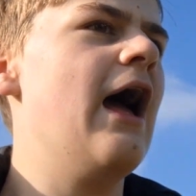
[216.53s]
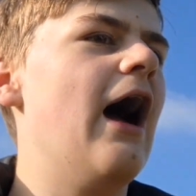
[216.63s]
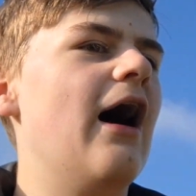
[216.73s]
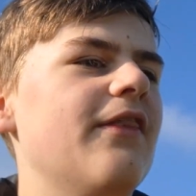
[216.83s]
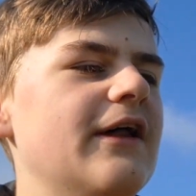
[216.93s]

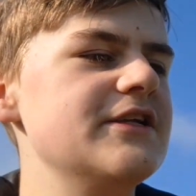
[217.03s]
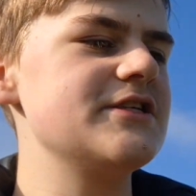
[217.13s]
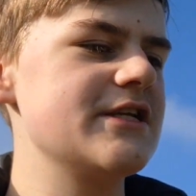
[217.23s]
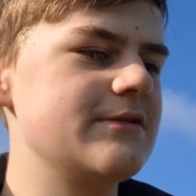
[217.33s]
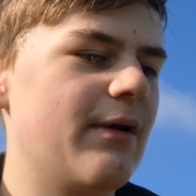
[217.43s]
Then
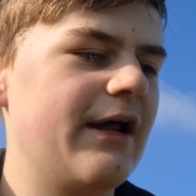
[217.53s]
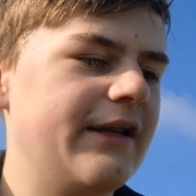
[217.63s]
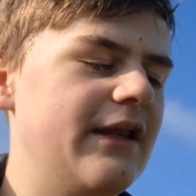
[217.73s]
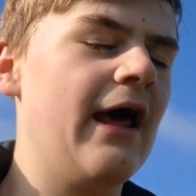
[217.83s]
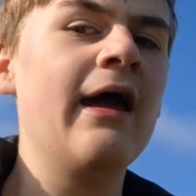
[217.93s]
just
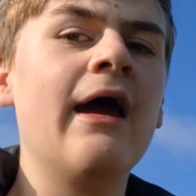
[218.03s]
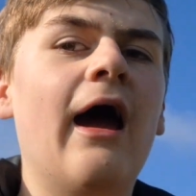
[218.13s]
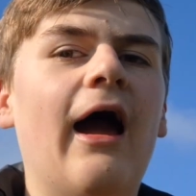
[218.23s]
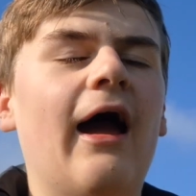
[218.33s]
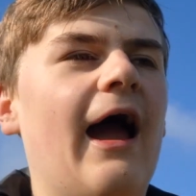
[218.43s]
explaining
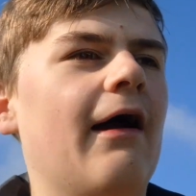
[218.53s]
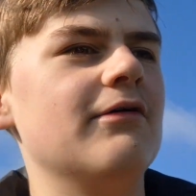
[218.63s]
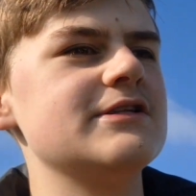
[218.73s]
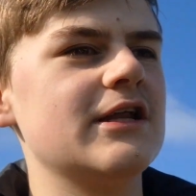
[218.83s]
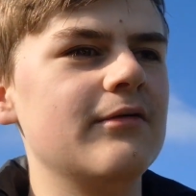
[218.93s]
how
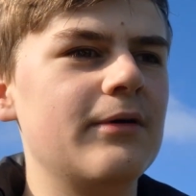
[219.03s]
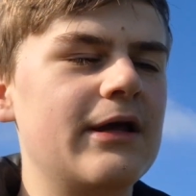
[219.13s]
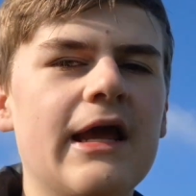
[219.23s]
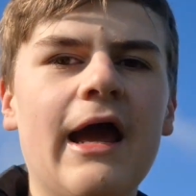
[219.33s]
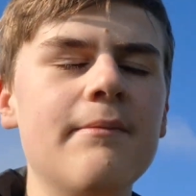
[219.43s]
it's going to
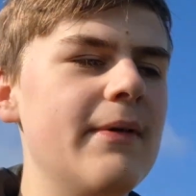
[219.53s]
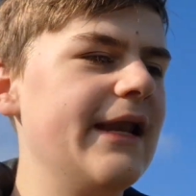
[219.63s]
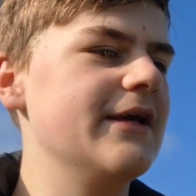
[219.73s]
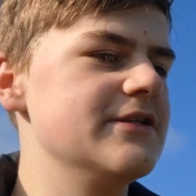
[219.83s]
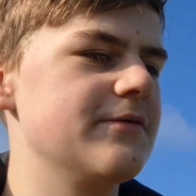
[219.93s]
be
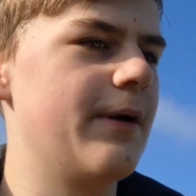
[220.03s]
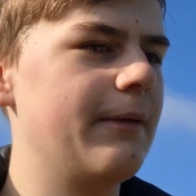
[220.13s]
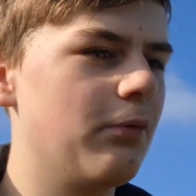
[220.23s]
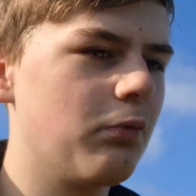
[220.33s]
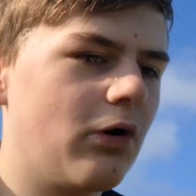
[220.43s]
millions of
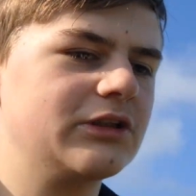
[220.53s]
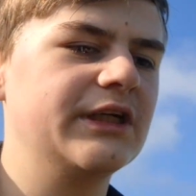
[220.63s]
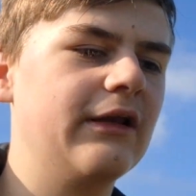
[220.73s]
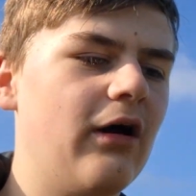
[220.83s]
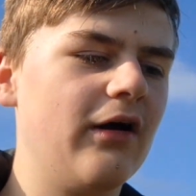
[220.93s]
people
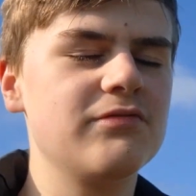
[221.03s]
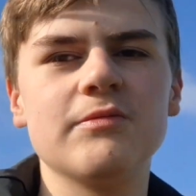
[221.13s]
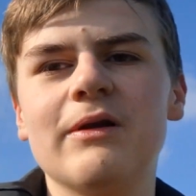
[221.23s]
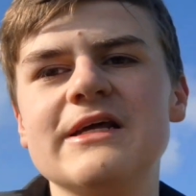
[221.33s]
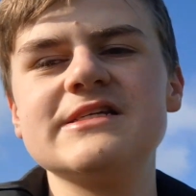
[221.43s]
watching live, so
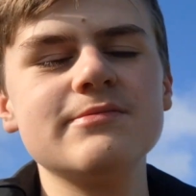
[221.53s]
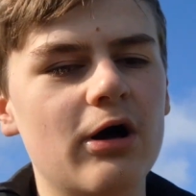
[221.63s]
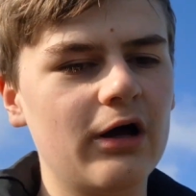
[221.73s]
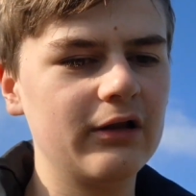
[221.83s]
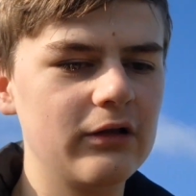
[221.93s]
please
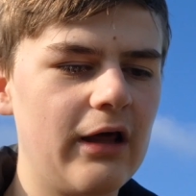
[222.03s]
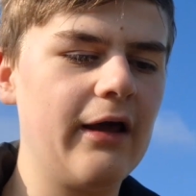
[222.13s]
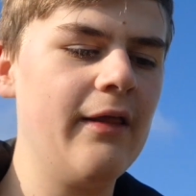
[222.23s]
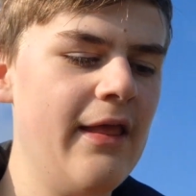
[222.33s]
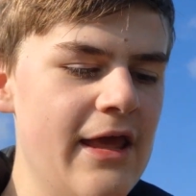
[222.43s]

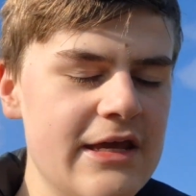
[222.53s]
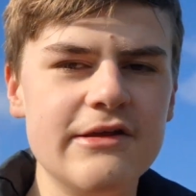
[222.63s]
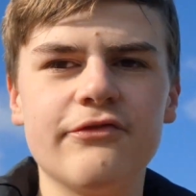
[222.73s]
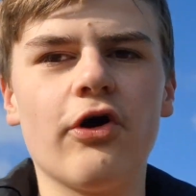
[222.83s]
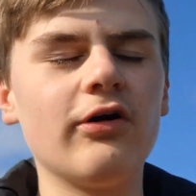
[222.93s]
smile.
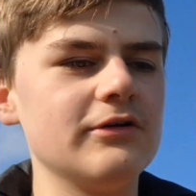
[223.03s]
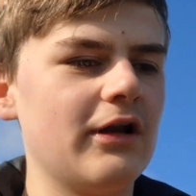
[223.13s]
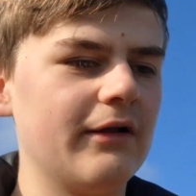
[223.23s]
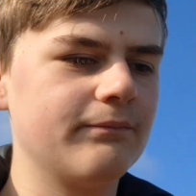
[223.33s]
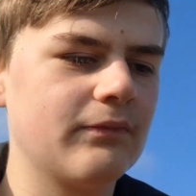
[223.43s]
You've got to
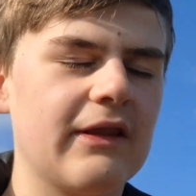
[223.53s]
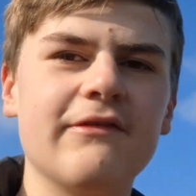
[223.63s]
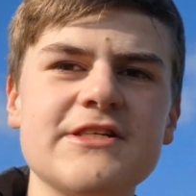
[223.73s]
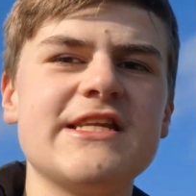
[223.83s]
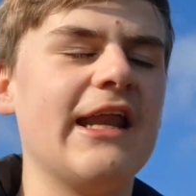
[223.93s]
like give
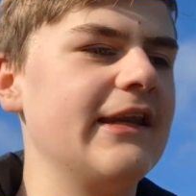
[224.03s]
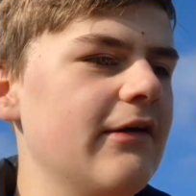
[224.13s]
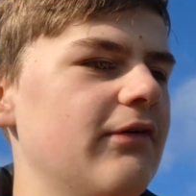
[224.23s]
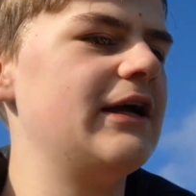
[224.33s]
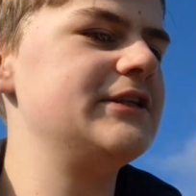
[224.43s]
a standing
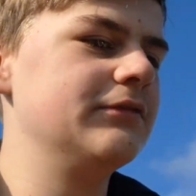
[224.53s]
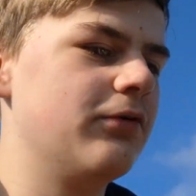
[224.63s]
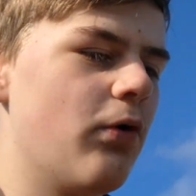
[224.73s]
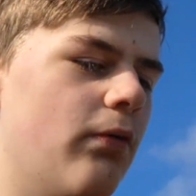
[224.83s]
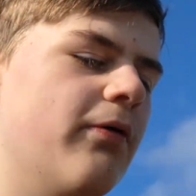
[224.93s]
ovation
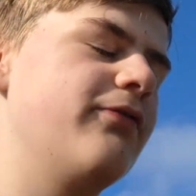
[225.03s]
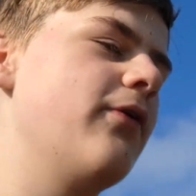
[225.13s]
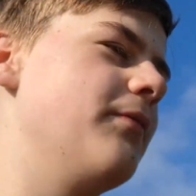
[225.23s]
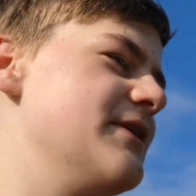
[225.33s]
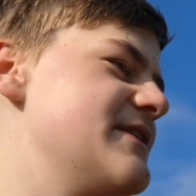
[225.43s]
for all
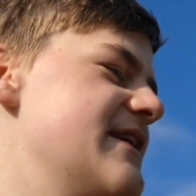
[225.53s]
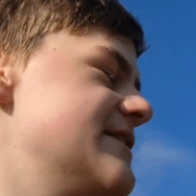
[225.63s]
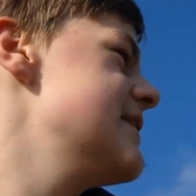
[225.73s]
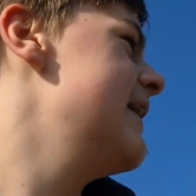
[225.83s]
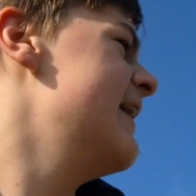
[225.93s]
performances.